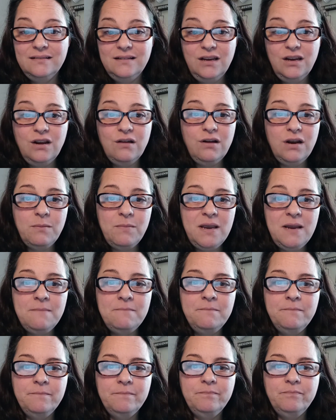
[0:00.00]
You know what I
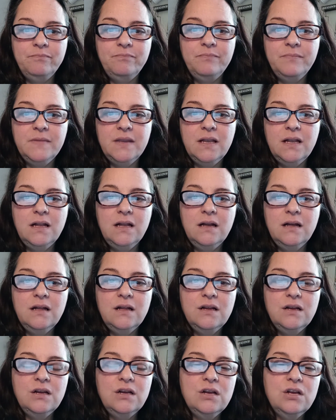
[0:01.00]
mean?
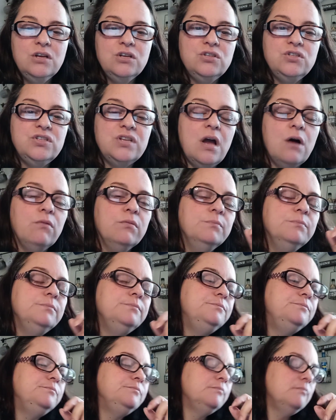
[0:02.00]
So,
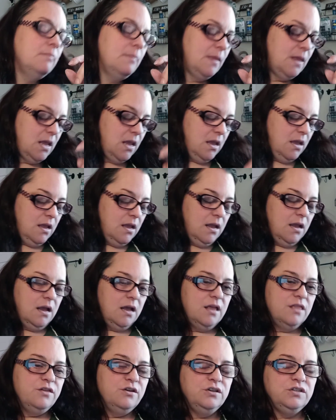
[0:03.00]

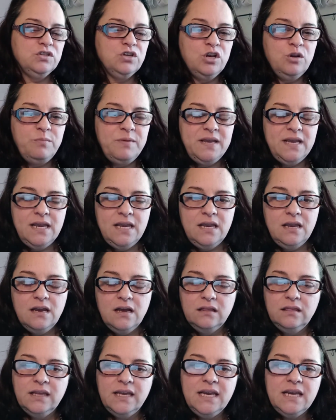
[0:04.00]
there's going to be
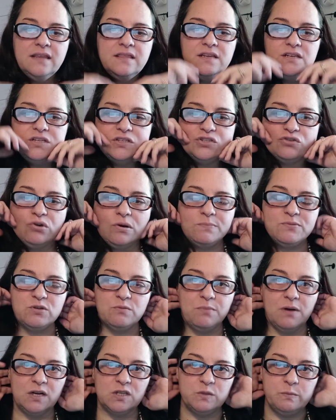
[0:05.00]
a link in the
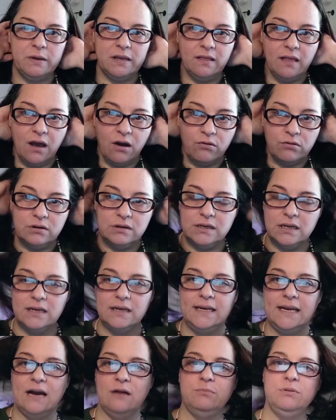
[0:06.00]
description box below.
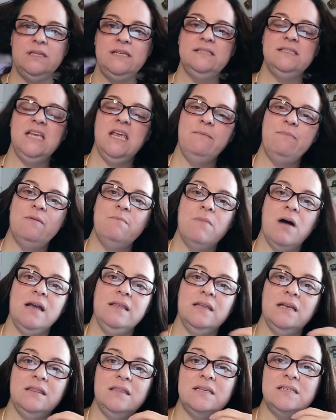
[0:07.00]
Now, please keep in
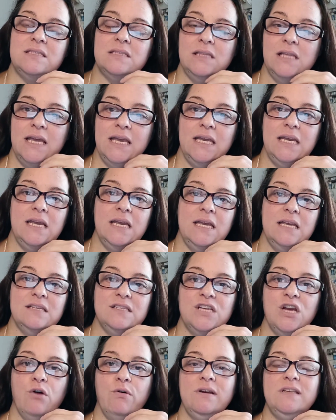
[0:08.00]
mind that this link
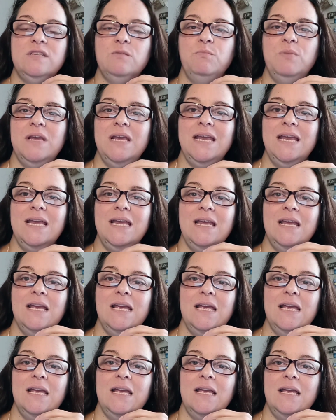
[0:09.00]
is going to be
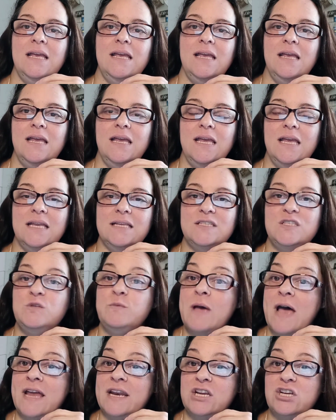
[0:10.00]
in
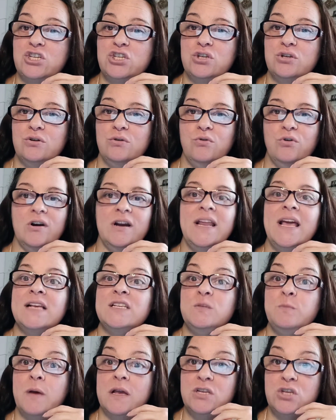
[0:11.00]
Spanish or in
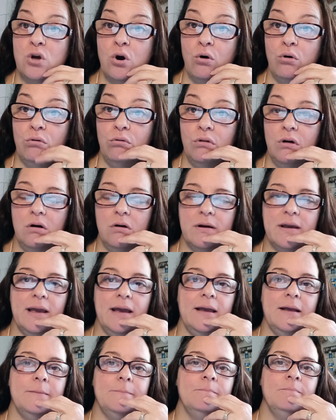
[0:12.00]
Espanol,
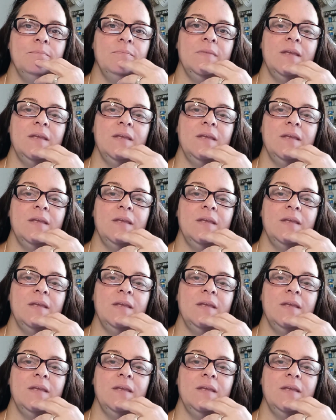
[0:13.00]
okay?